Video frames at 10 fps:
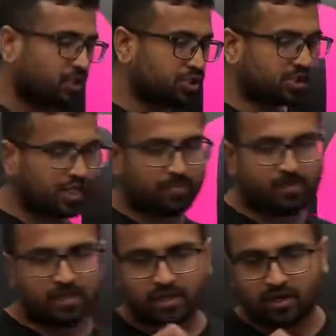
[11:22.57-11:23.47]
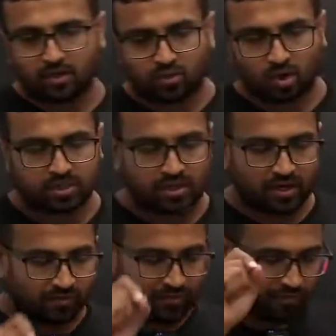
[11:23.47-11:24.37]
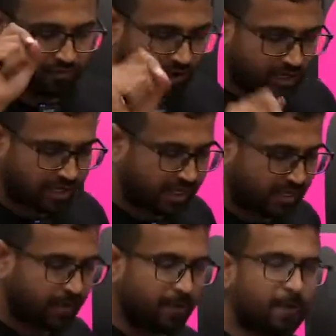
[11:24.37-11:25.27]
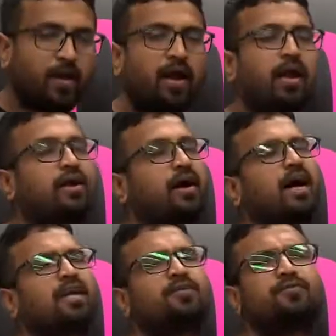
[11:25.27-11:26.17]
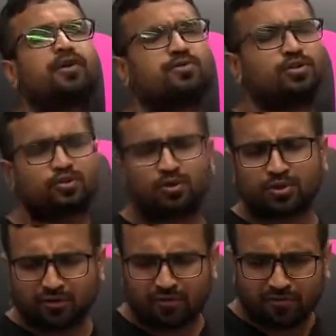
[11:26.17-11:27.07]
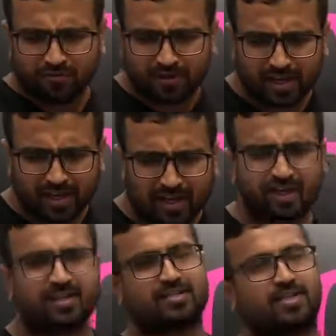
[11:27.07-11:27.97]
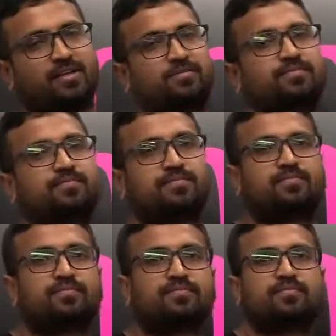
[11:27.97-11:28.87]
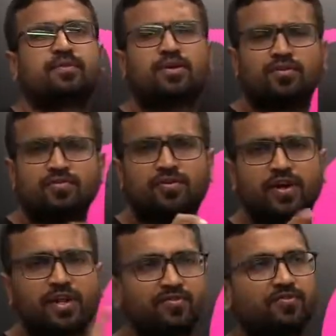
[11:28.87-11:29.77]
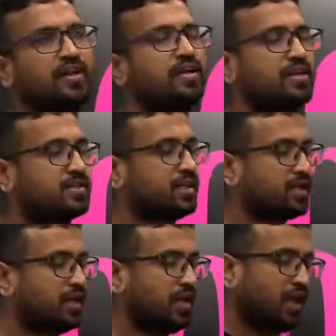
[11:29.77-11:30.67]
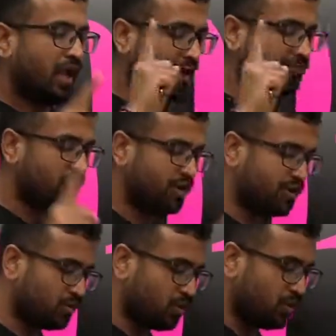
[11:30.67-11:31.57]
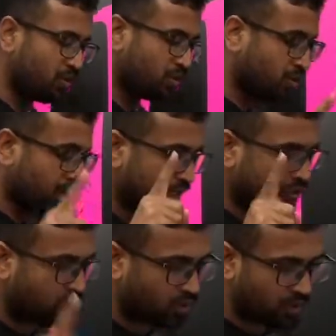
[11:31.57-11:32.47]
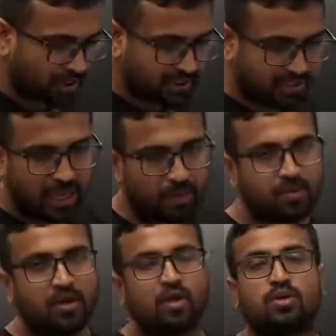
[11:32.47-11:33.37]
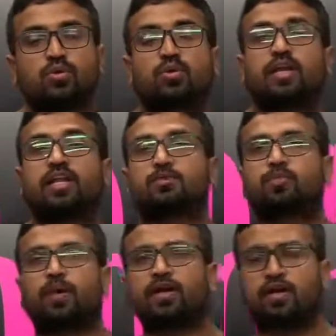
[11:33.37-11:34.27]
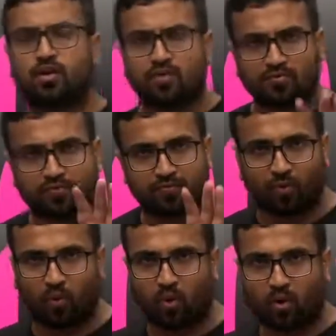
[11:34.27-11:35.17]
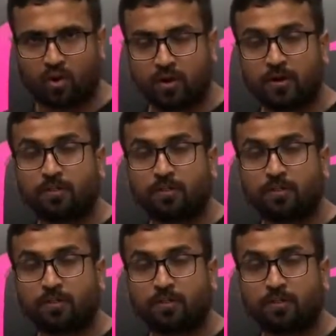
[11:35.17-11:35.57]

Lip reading: question came in the year 2014 and I found this question very interesting. Very, very interesting. I've already told you in your exam, you can expect 4